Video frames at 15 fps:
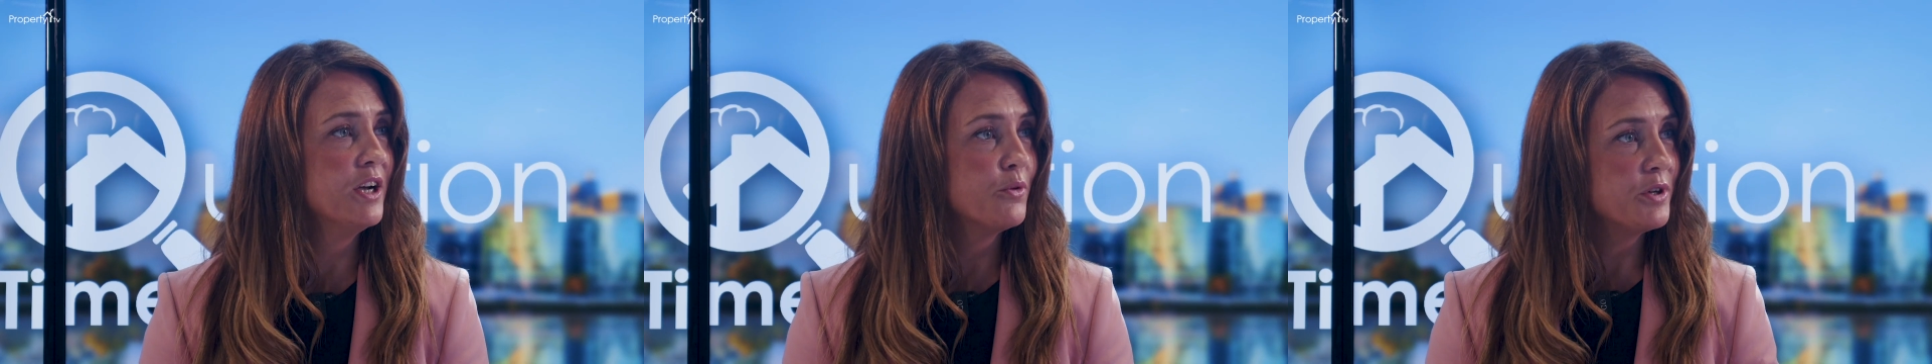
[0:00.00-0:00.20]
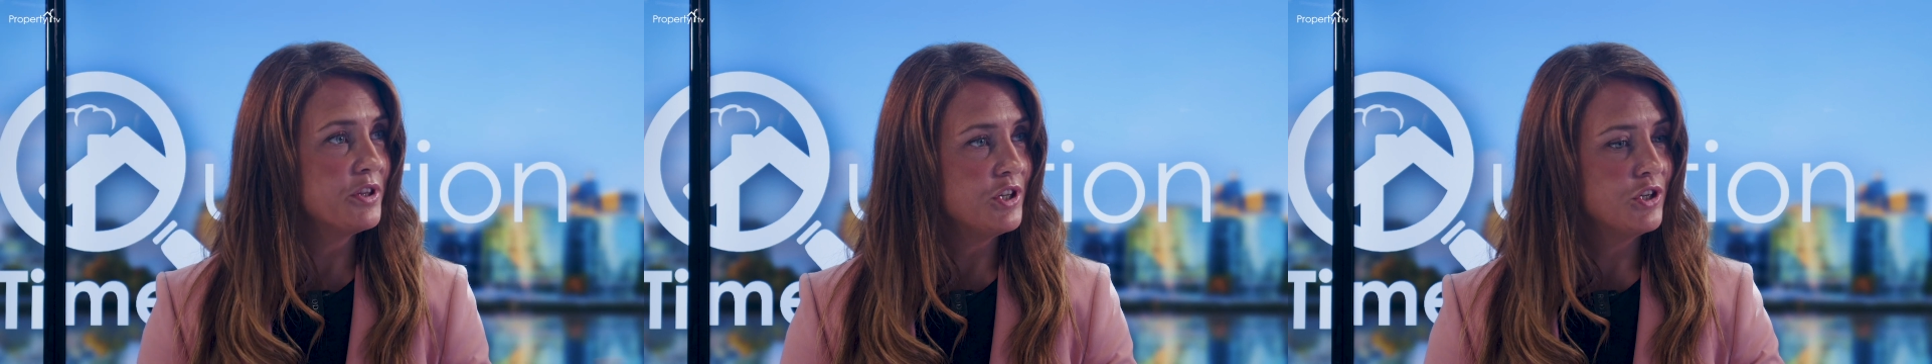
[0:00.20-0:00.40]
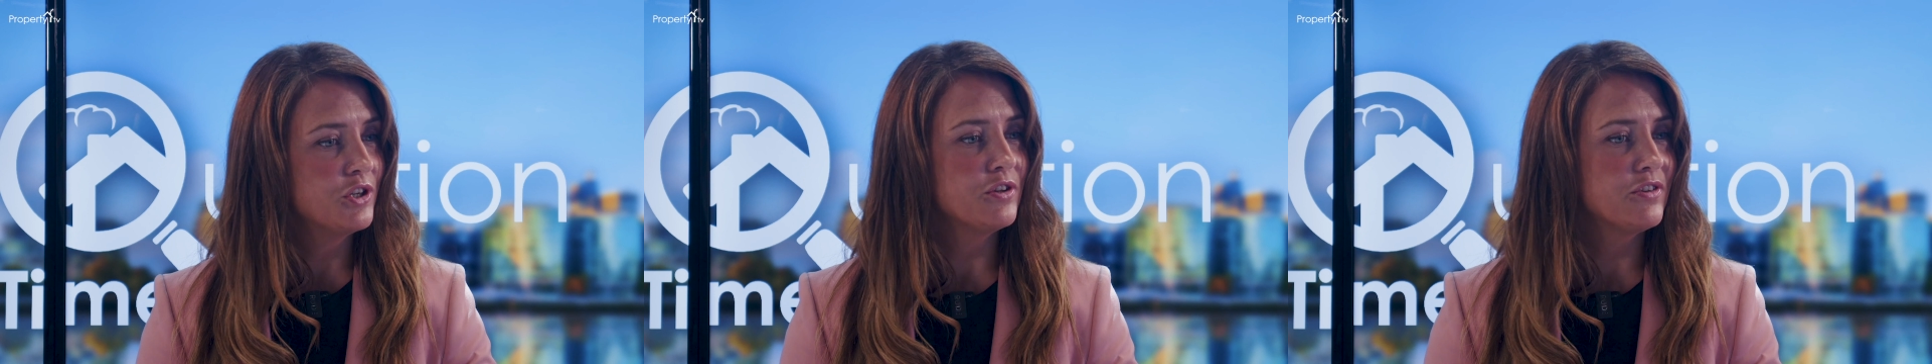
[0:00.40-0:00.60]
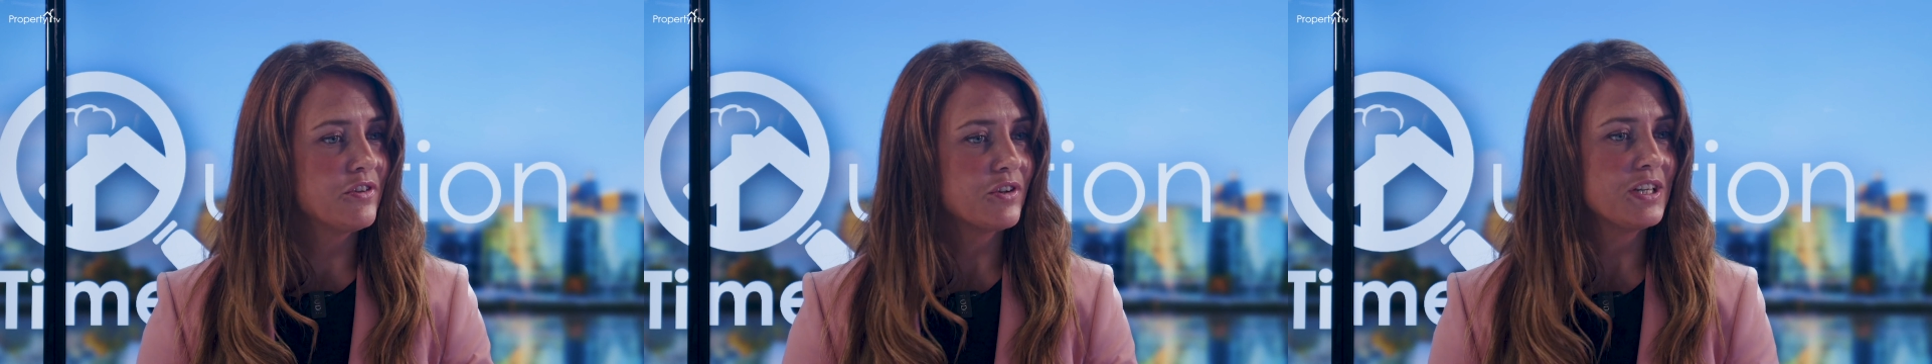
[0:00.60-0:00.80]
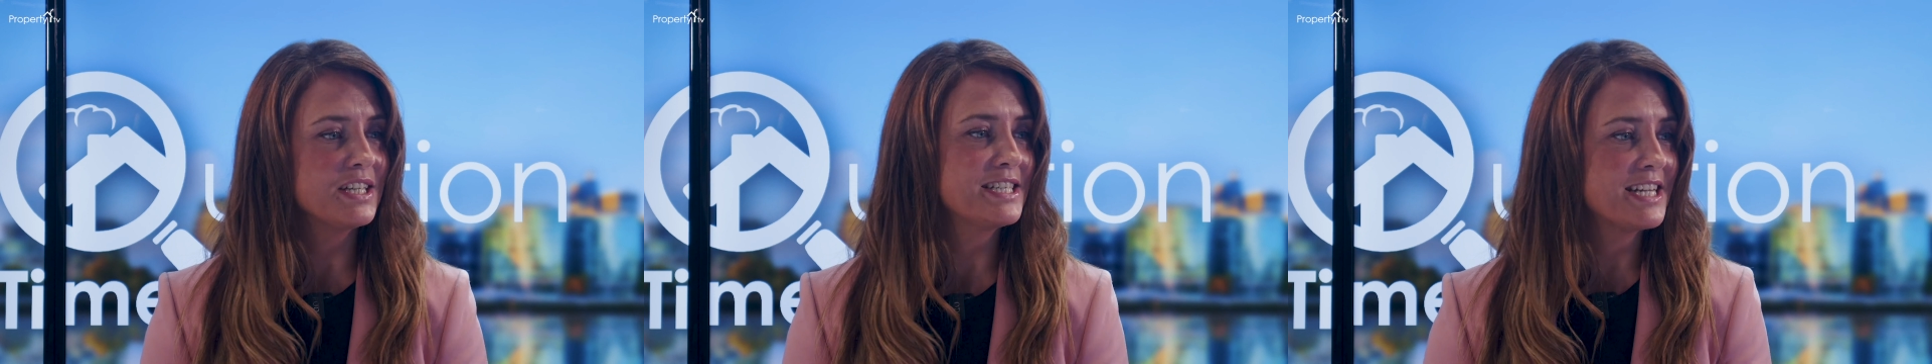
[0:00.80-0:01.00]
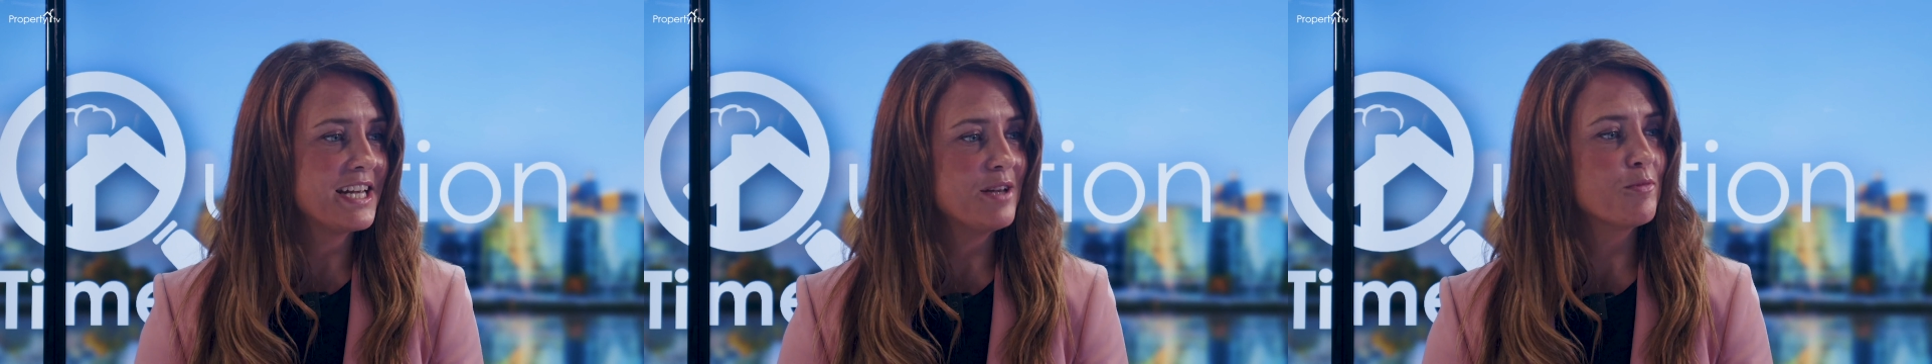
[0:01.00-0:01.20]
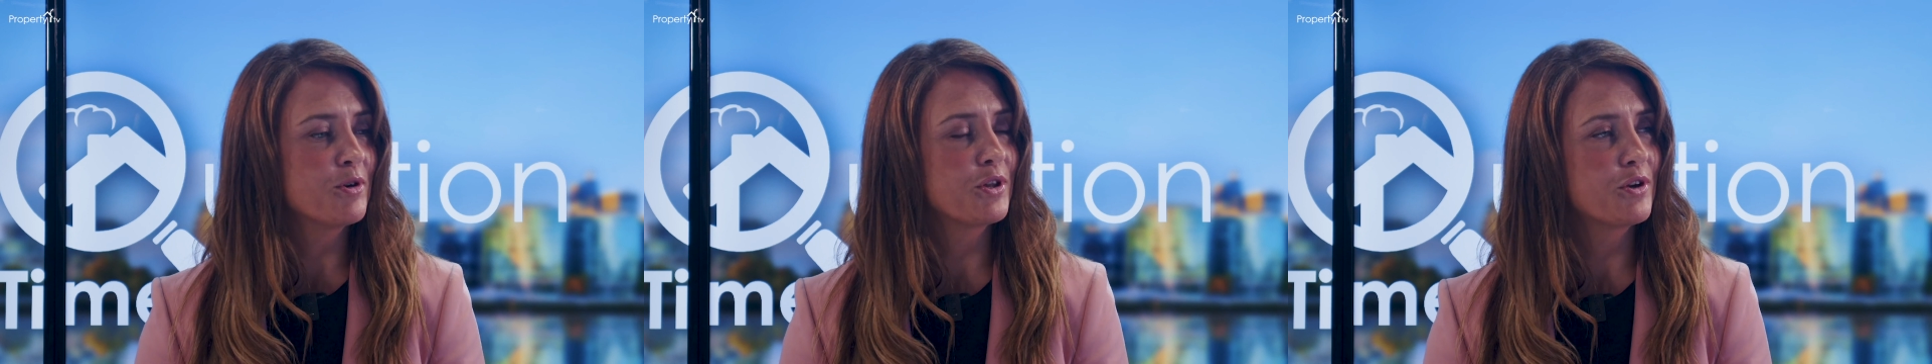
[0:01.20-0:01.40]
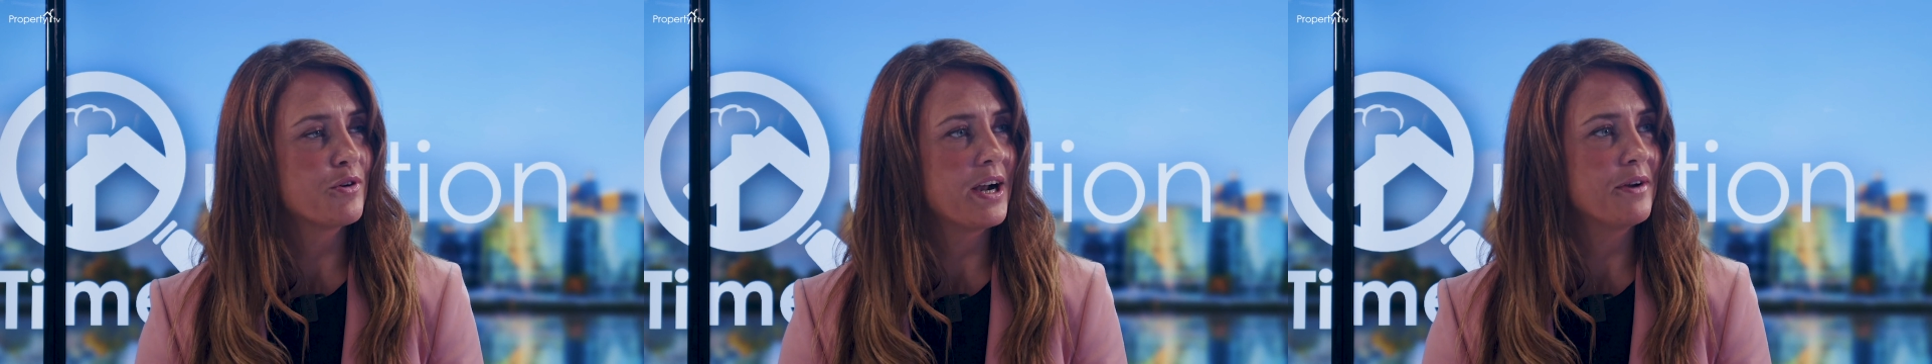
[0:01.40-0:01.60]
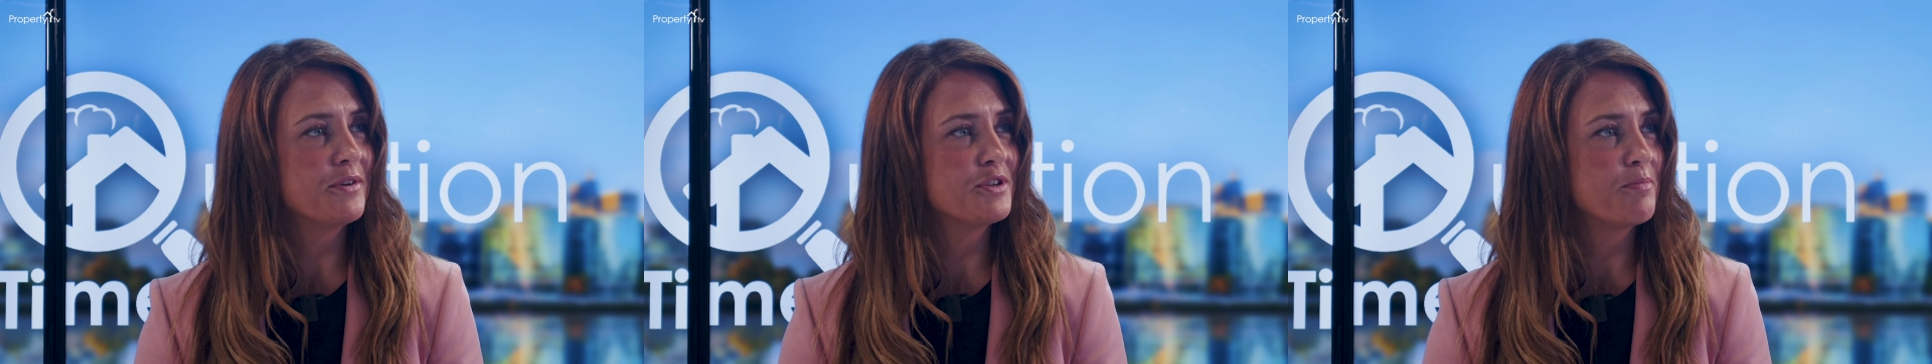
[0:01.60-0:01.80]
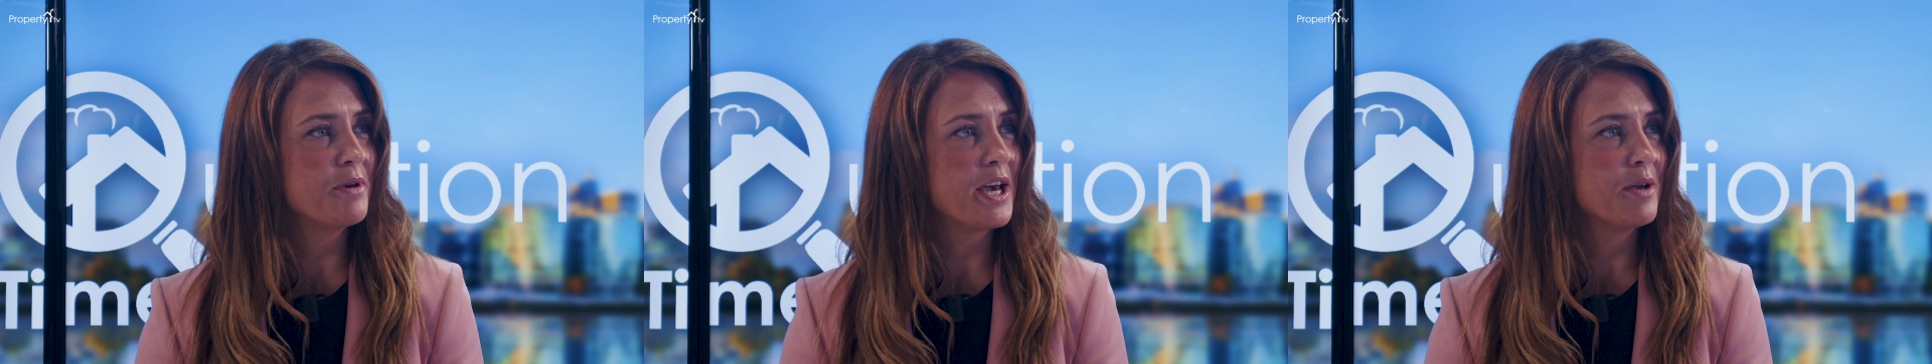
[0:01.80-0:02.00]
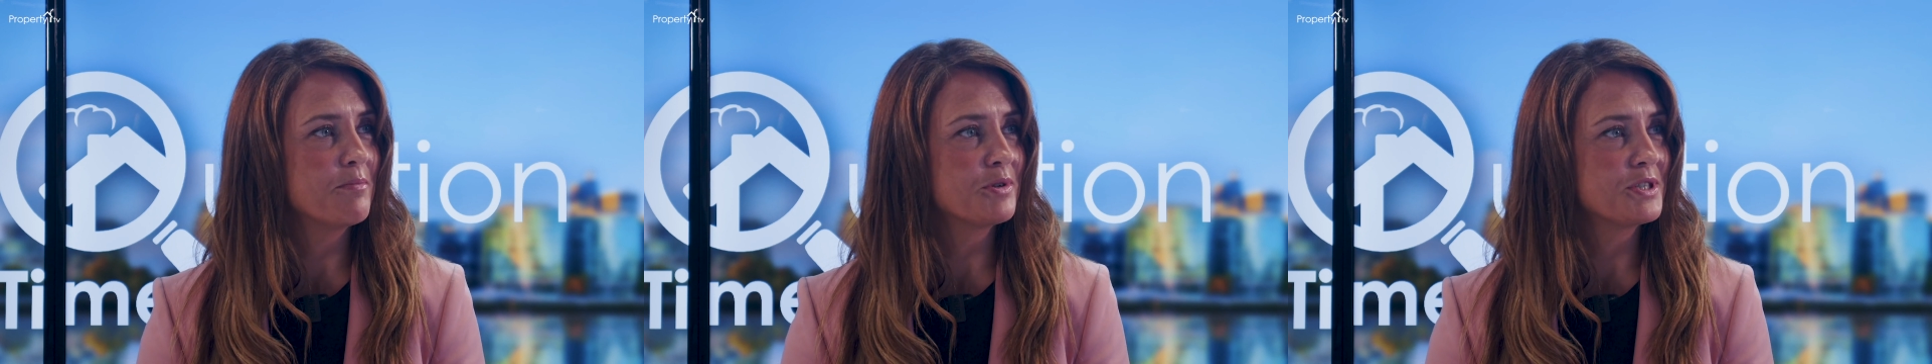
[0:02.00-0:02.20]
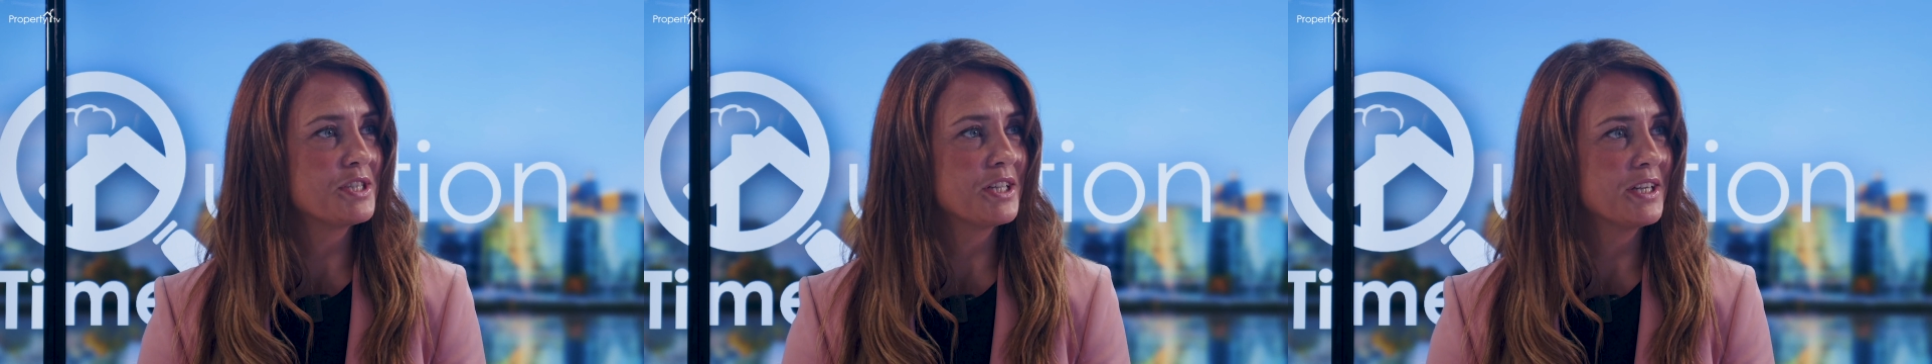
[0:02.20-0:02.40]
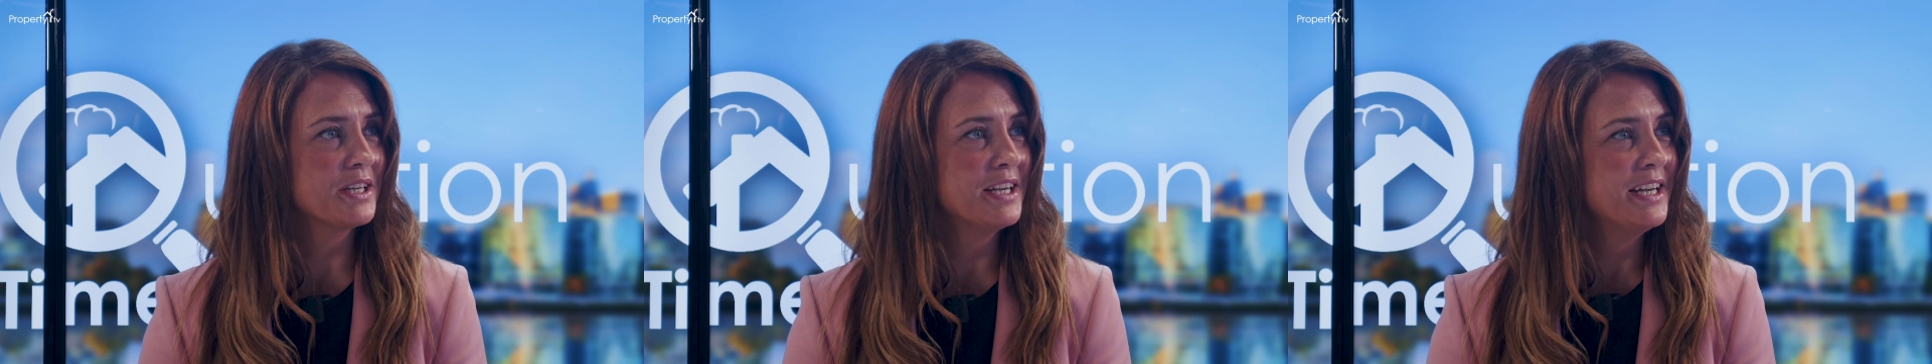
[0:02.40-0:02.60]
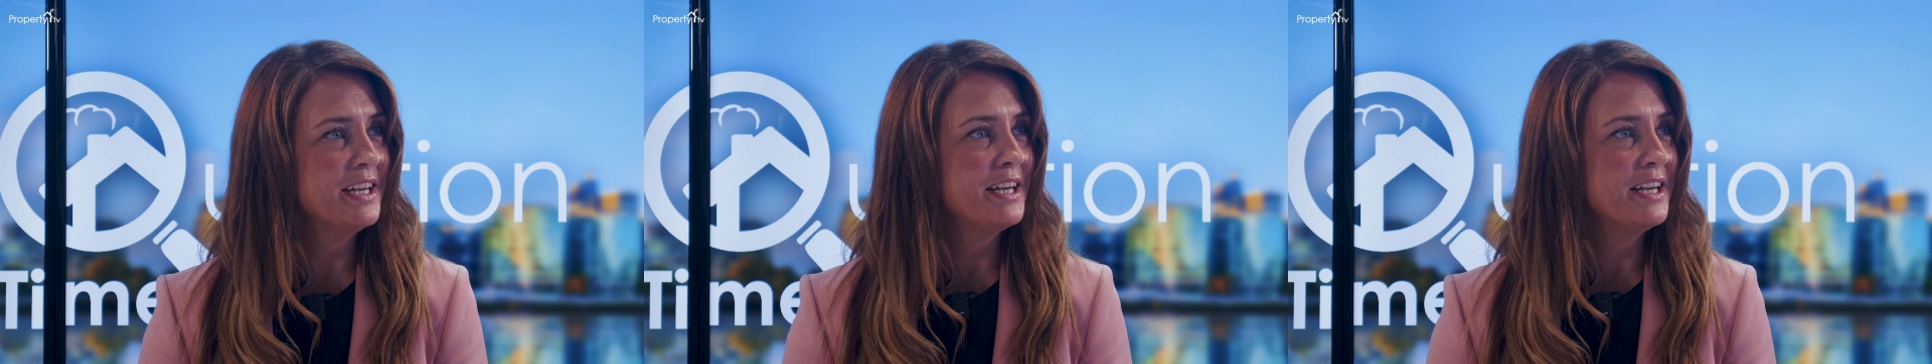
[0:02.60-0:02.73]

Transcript: with your good, solid team on the ground to be able to